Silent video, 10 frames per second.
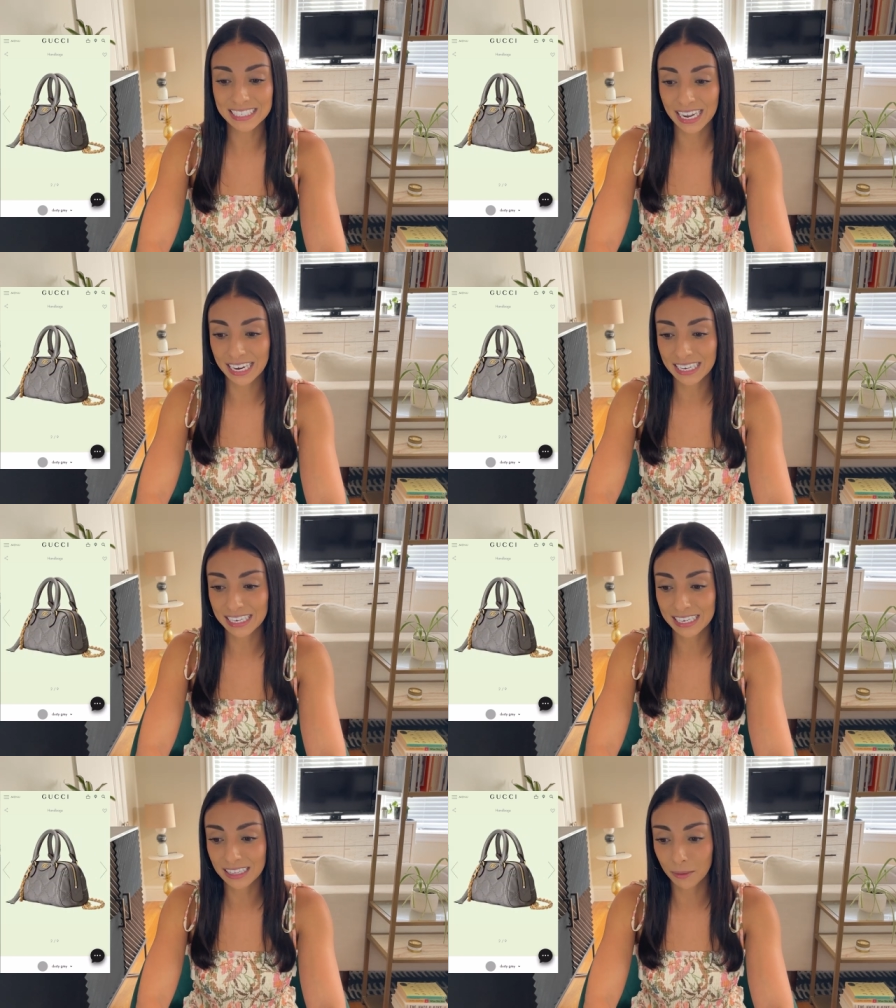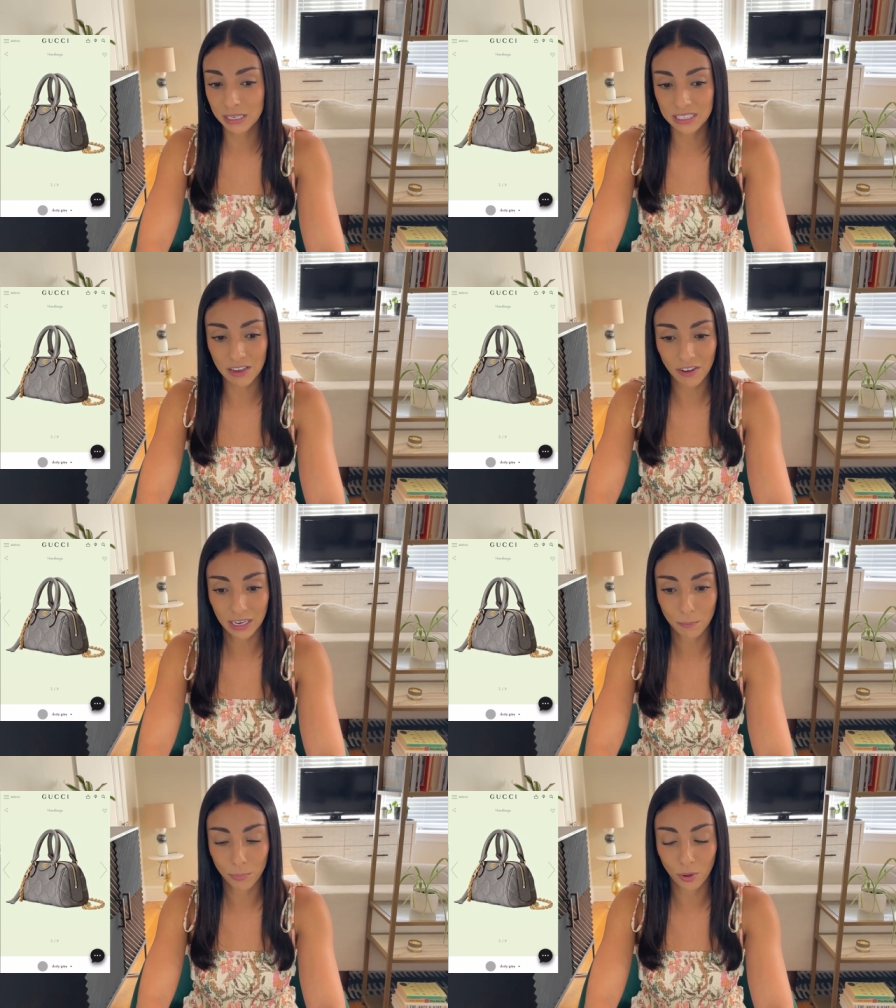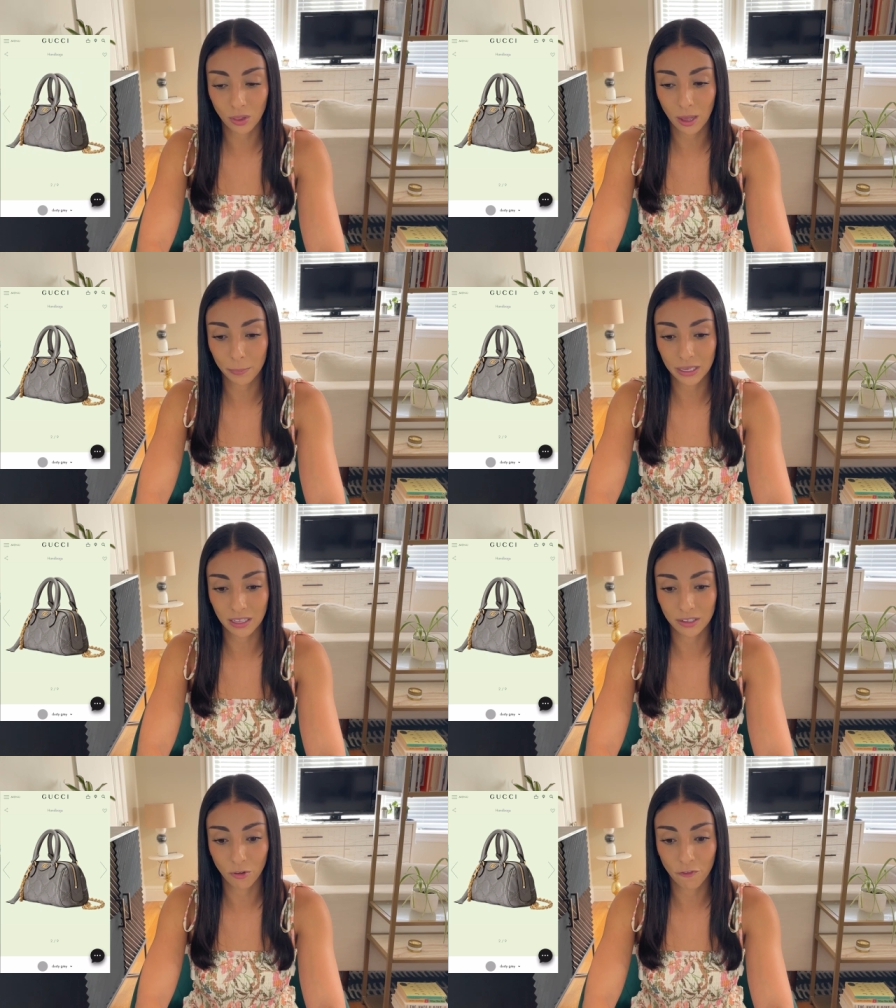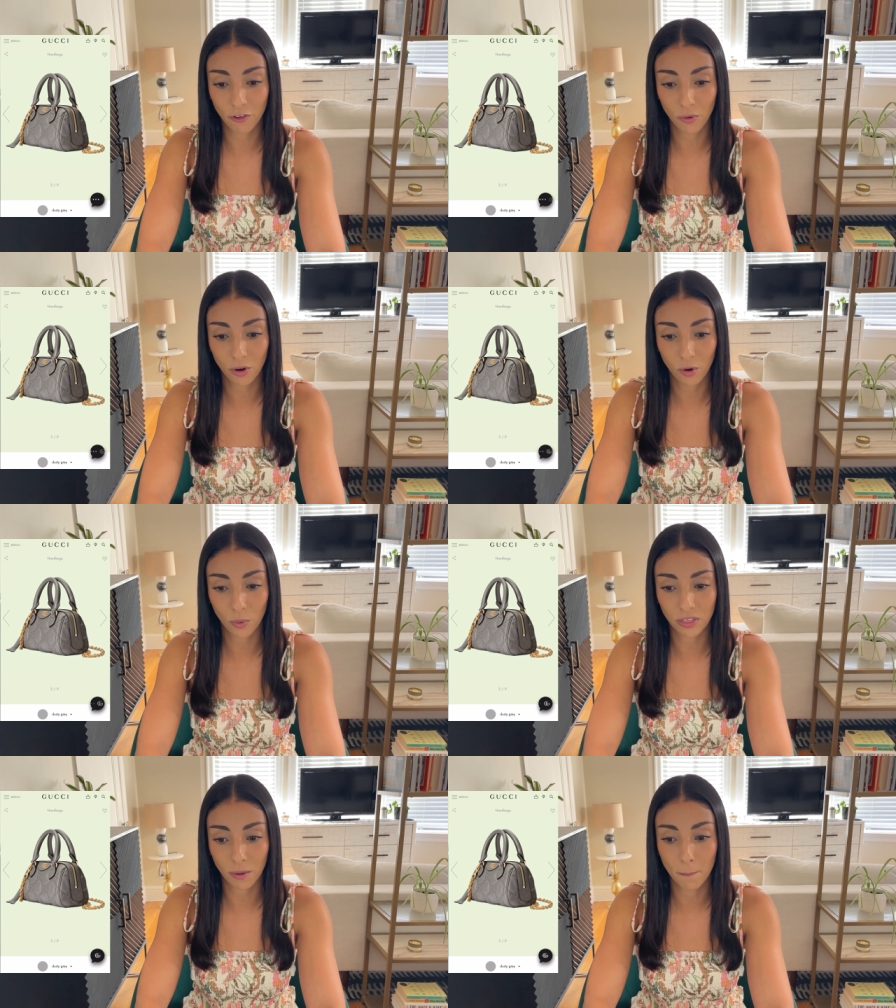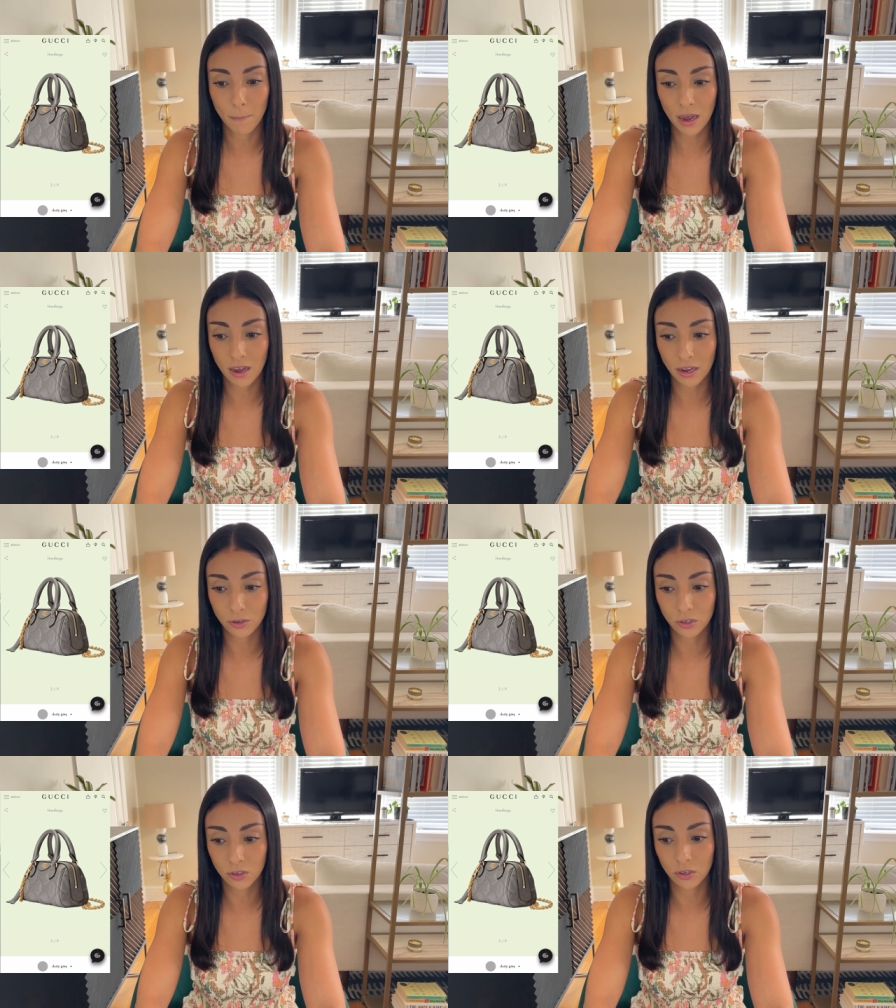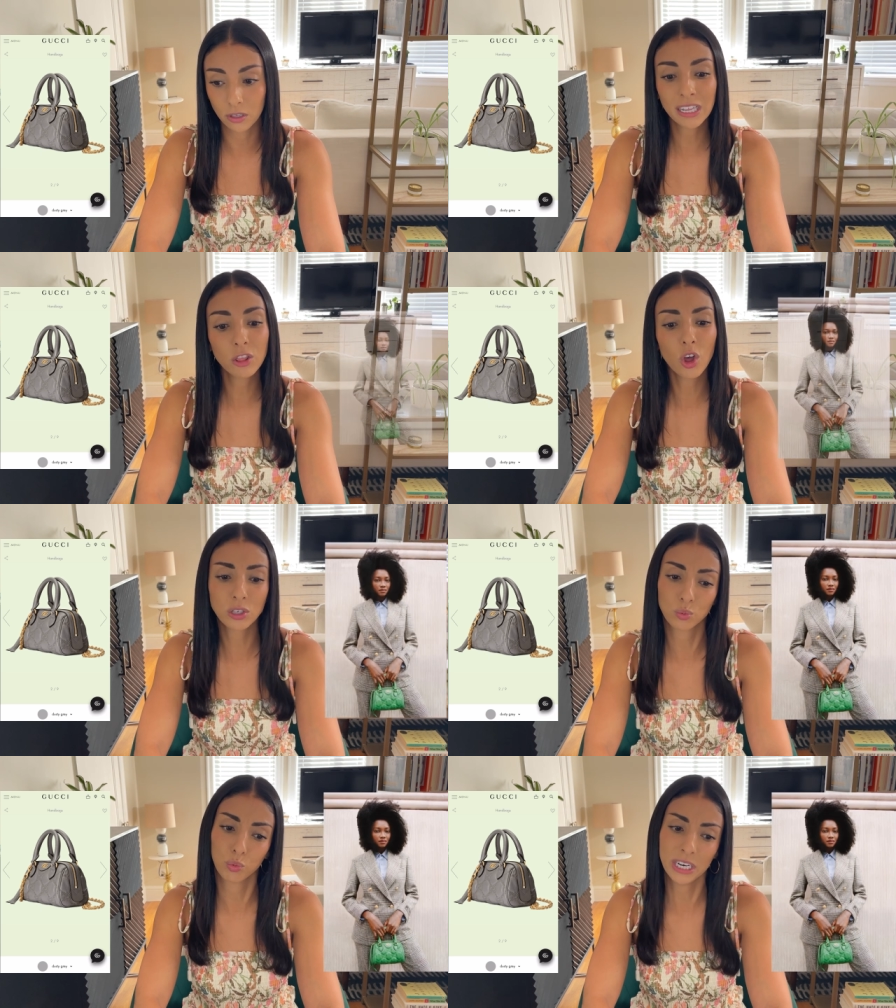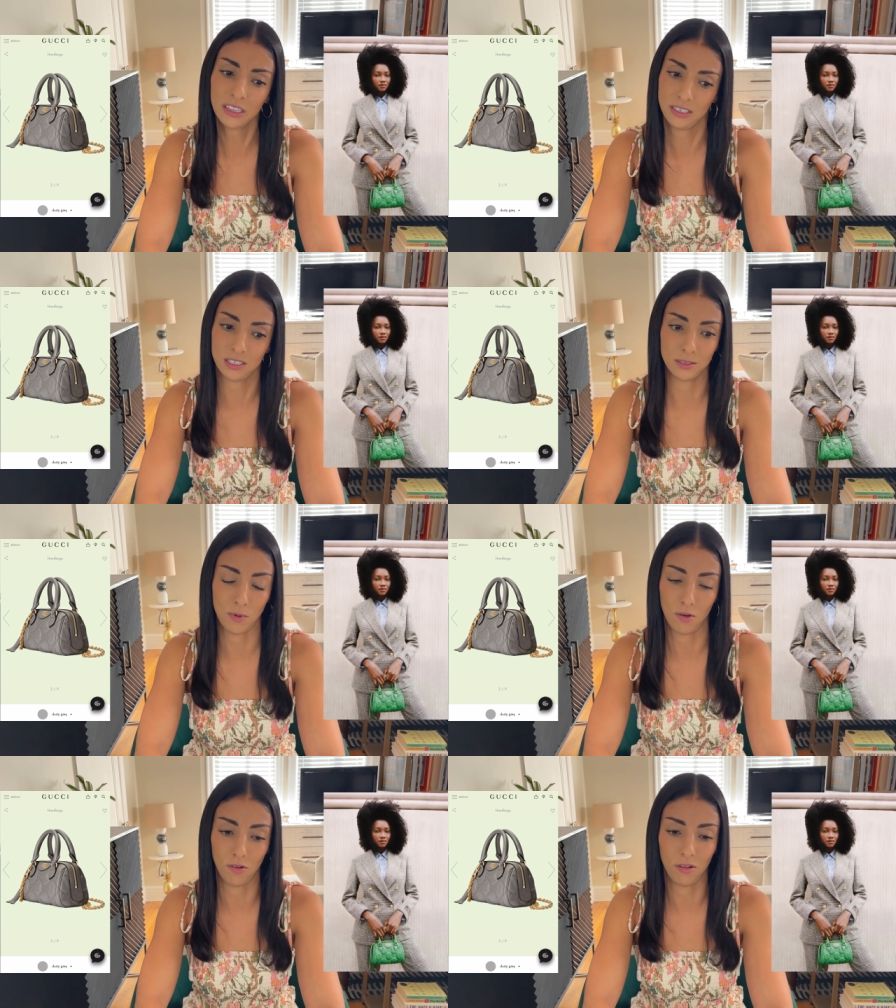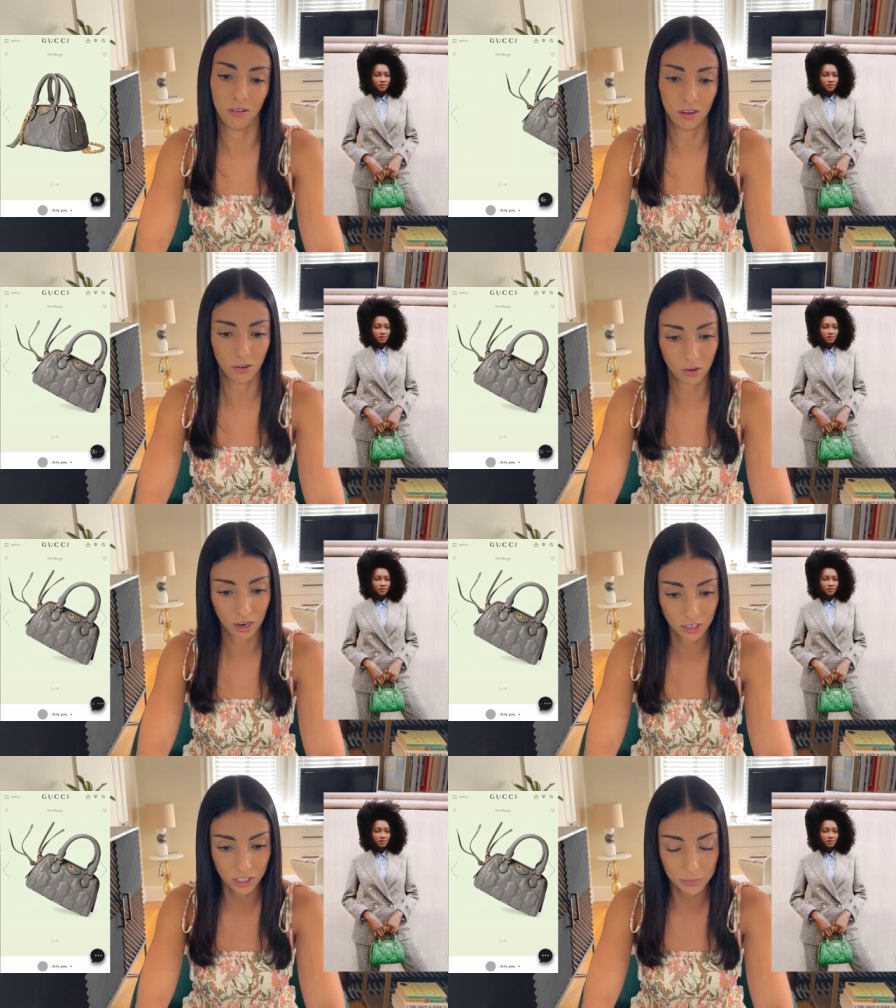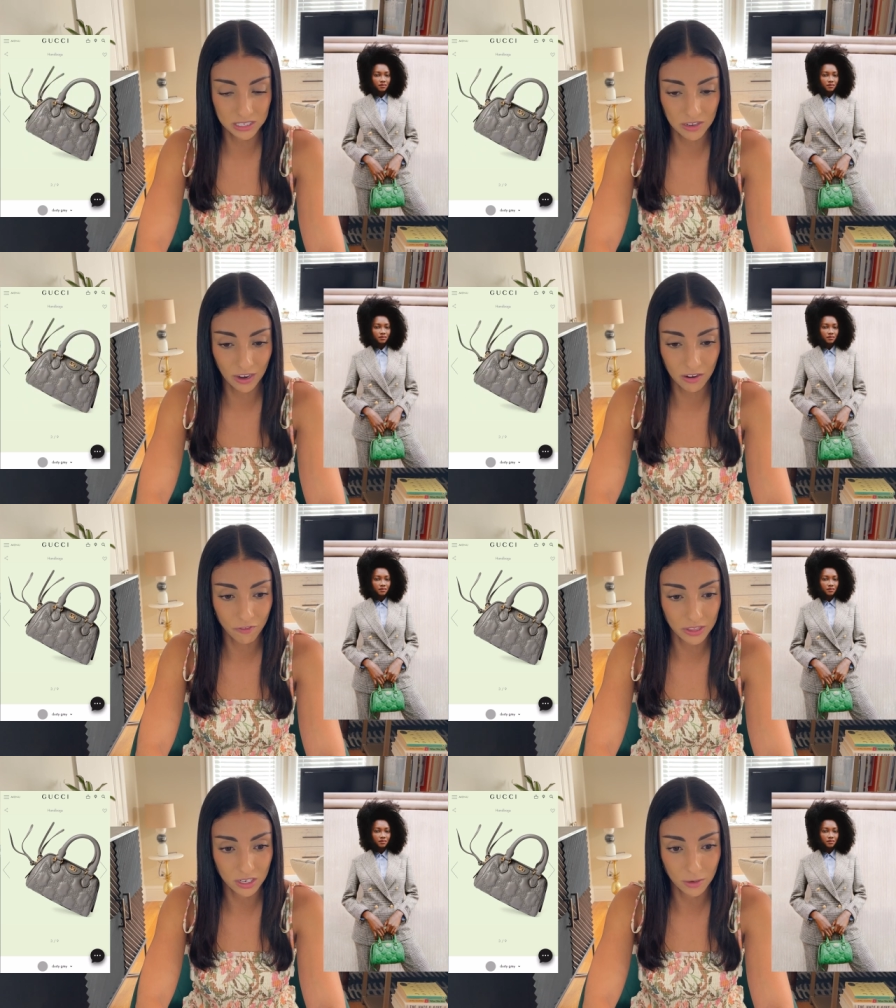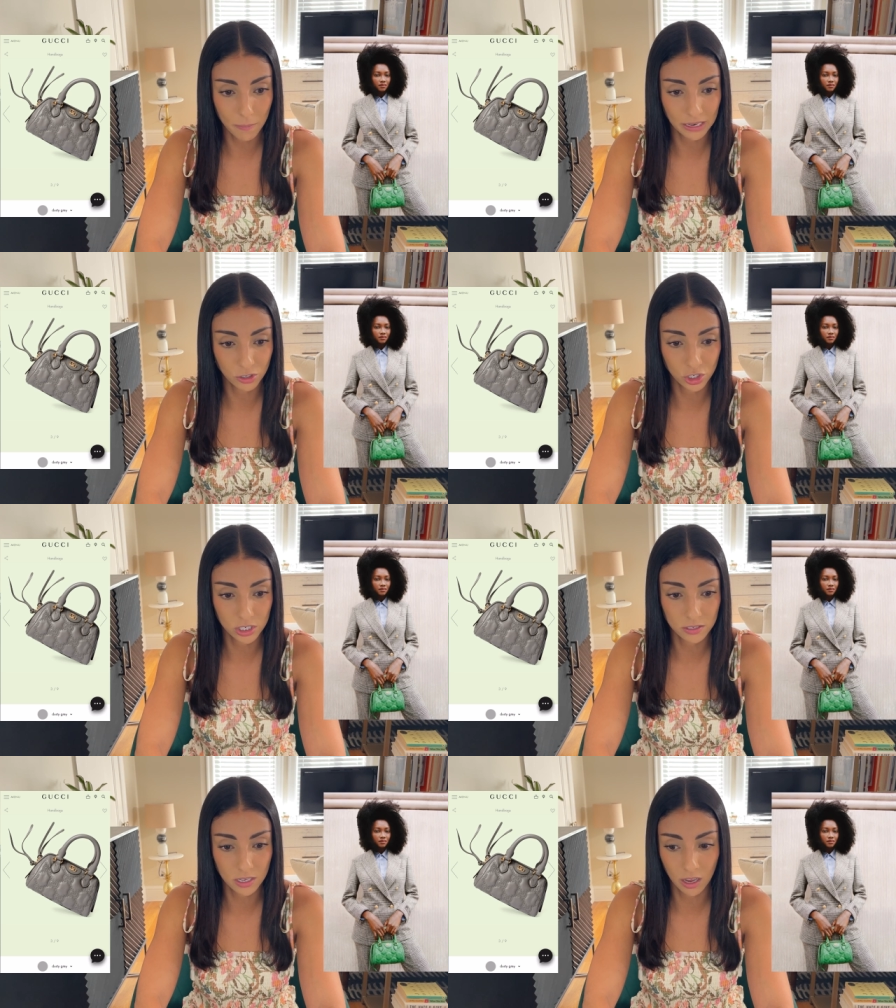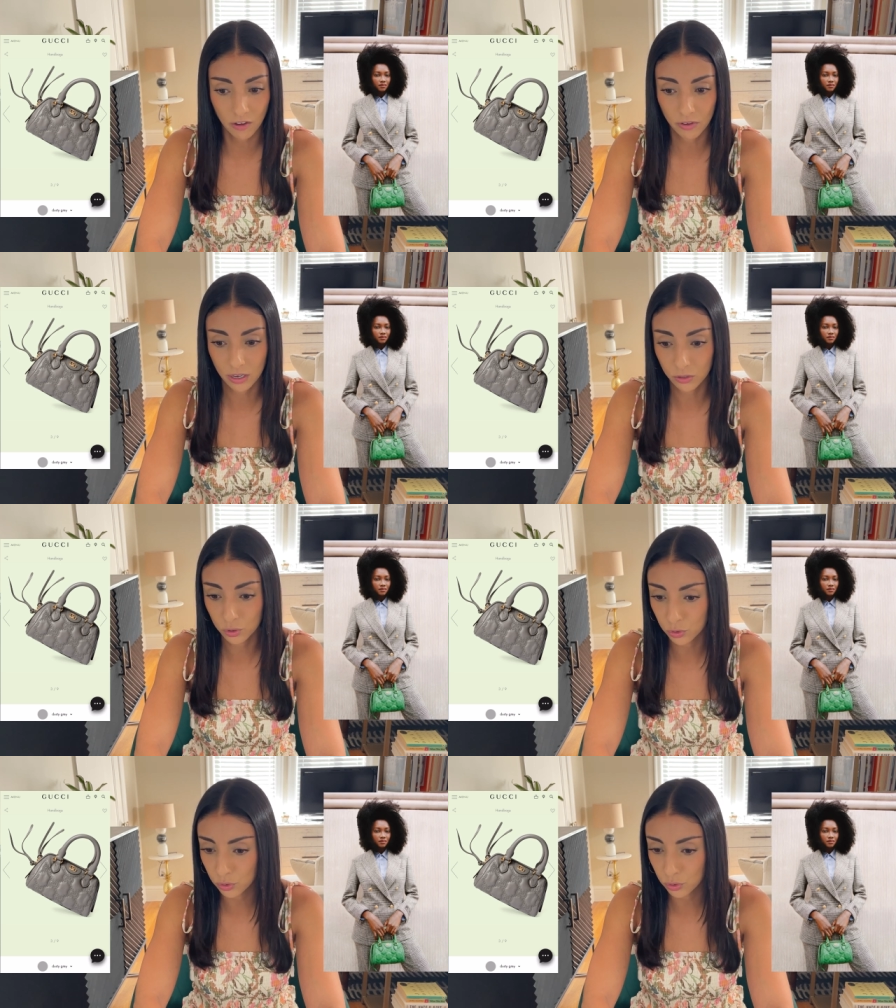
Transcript: tiny. Let me see if I can pull up like a little photo with a model. It looks really small. Oh gosh, let me see if I can find the dimensions of it.